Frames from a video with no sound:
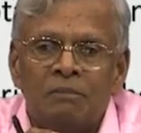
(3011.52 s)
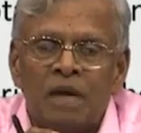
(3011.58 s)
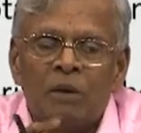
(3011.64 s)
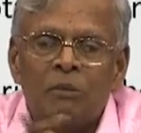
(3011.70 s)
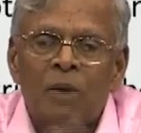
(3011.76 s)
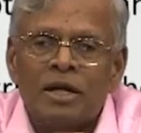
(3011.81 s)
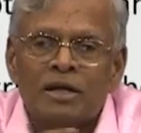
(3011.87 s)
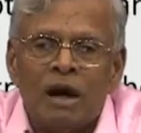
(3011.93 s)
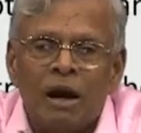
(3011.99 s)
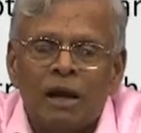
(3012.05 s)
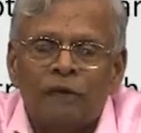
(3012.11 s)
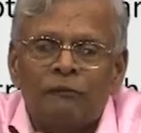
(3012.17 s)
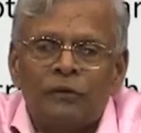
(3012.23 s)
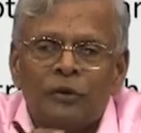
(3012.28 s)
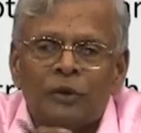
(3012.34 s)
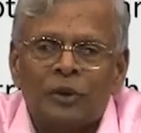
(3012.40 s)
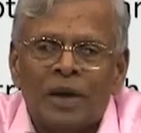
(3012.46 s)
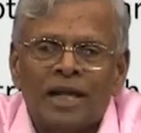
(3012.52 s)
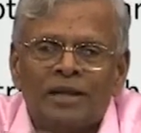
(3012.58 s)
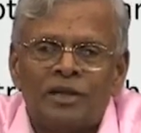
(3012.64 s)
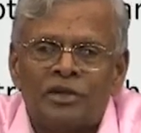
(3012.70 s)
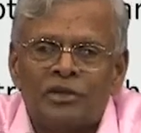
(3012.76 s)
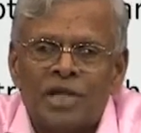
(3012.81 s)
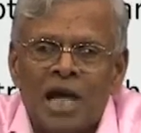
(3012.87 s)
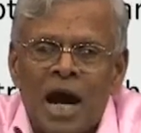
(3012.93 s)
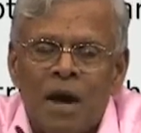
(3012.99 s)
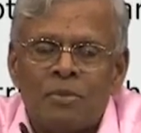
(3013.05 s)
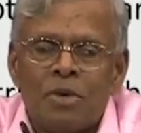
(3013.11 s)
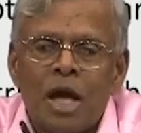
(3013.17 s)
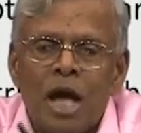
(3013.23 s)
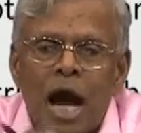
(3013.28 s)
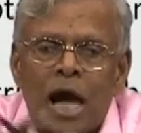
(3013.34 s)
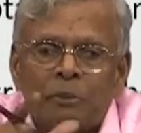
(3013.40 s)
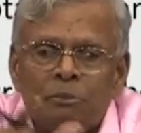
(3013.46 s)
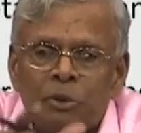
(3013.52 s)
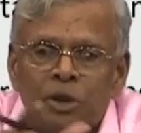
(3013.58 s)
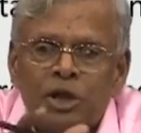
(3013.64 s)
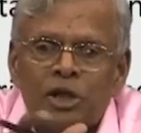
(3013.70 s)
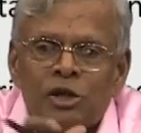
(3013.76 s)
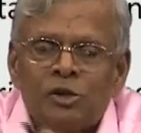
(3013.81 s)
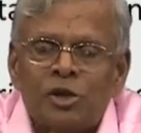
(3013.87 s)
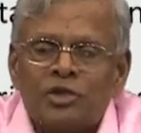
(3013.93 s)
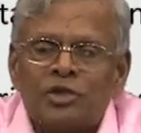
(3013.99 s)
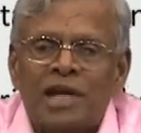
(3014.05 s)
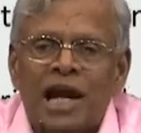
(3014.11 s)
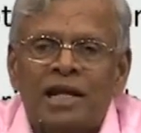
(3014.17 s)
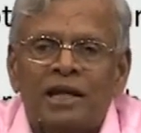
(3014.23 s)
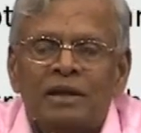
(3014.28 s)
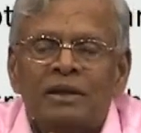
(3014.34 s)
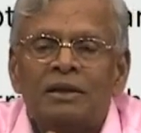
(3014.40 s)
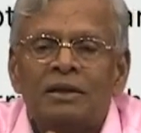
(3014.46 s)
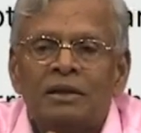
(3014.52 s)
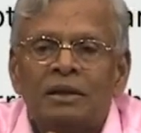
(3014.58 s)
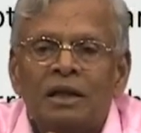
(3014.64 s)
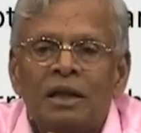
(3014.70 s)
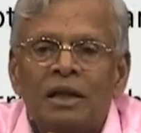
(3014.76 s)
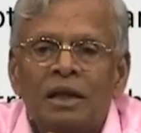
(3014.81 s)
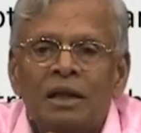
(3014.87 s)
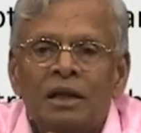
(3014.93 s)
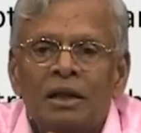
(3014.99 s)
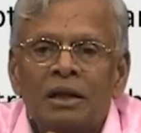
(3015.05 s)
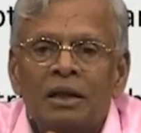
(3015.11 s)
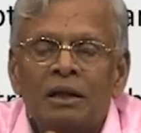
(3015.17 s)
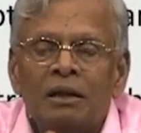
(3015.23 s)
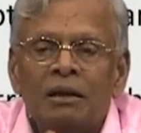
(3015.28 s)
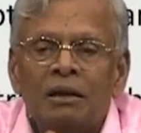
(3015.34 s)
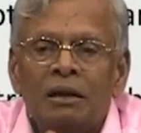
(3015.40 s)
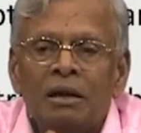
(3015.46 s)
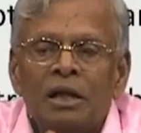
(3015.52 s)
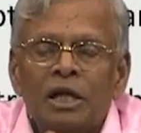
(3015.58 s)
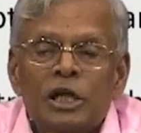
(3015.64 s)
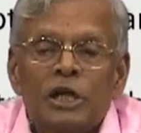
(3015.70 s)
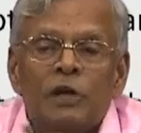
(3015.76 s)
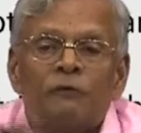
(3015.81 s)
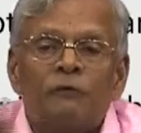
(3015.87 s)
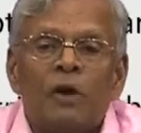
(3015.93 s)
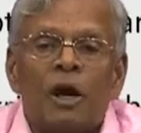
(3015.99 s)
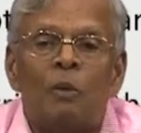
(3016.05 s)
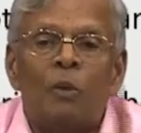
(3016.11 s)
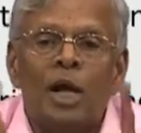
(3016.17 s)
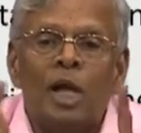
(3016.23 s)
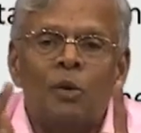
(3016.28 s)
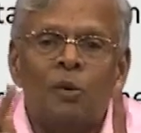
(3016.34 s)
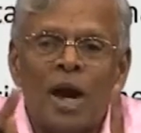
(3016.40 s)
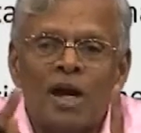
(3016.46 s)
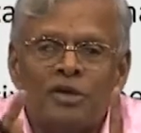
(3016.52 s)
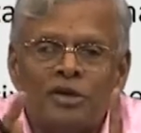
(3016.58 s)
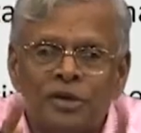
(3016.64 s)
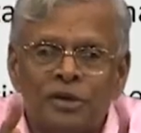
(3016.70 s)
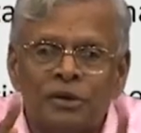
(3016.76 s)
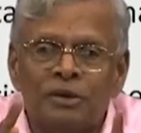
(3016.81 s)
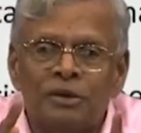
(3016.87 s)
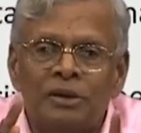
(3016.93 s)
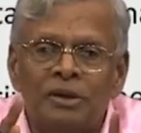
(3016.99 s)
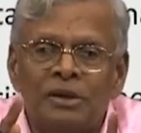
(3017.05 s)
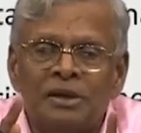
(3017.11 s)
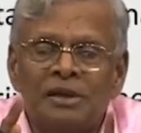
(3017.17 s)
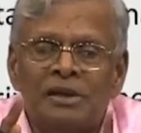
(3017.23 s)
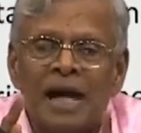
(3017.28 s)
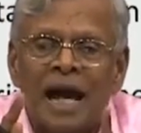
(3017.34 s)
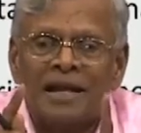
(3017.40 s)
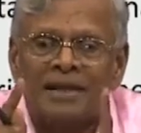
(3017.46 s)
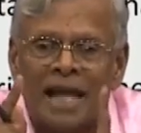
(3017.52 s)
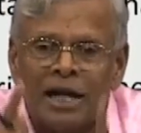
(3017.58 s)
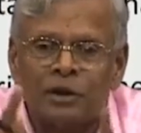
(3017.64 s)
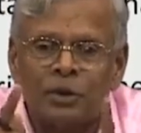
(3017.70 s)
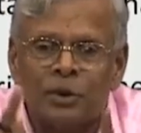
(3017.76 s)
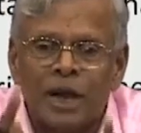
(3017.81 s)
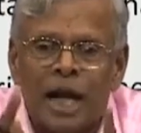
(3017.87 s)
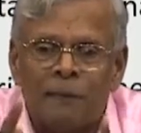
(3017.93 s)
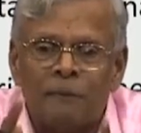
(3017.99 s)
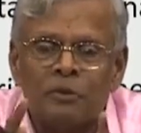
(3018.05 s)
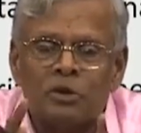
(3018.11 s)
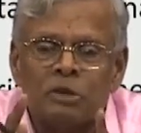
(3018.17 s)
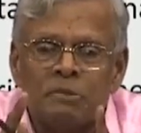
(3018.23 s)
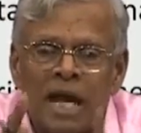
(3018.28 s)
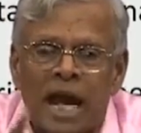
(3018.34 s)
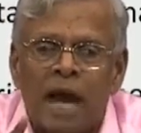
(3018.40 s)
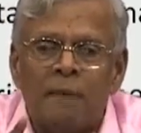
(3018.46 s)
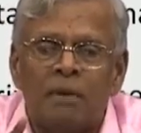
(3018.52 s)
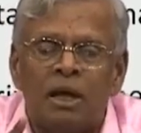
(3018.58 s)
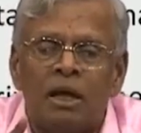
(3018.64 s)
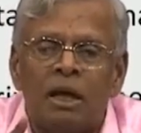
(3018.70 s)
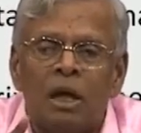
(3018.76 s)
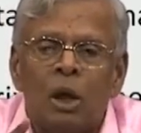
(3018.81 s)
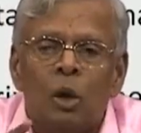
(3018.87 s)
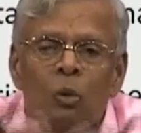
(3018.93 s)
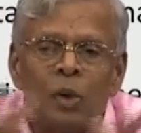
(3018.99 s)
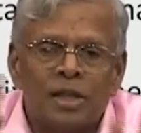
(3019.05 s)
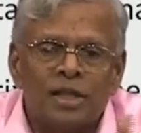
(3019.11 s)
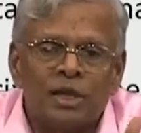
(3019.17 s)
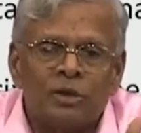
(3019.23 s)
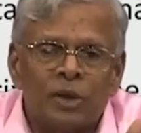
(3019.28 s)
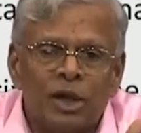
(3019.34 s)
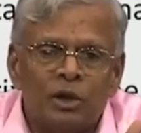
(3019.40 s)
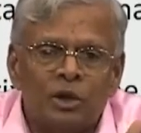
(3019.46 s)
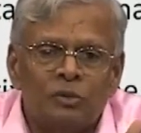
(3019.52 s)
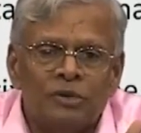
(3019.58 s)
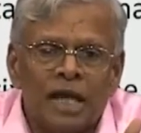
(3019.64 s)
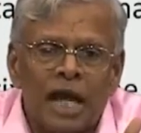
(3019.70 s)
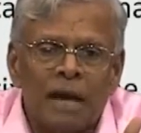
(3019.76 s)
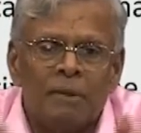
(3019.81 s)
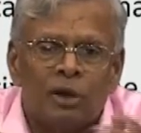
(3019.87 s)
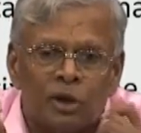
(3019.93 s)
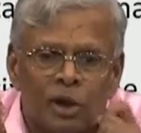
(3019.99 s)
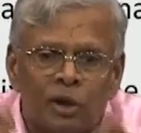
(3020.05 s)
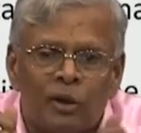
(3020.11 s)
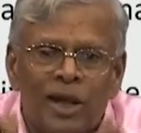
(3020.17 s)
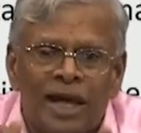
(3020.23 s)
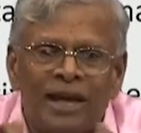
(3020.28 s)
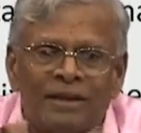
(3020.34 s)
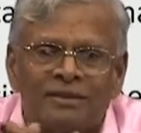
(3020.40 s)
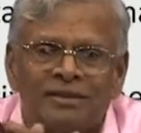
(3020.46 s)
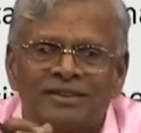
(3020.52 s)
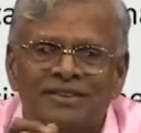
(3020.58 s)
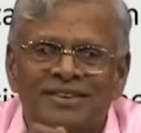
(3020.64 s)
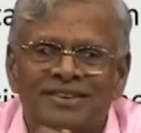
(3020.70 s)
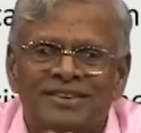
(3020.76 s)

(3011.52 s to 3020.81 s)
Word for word: I want all of you to write this down and put it in your study. If you have only one tool and that tool happens to be hammer, what is that you can do with a hammer? You can only hit.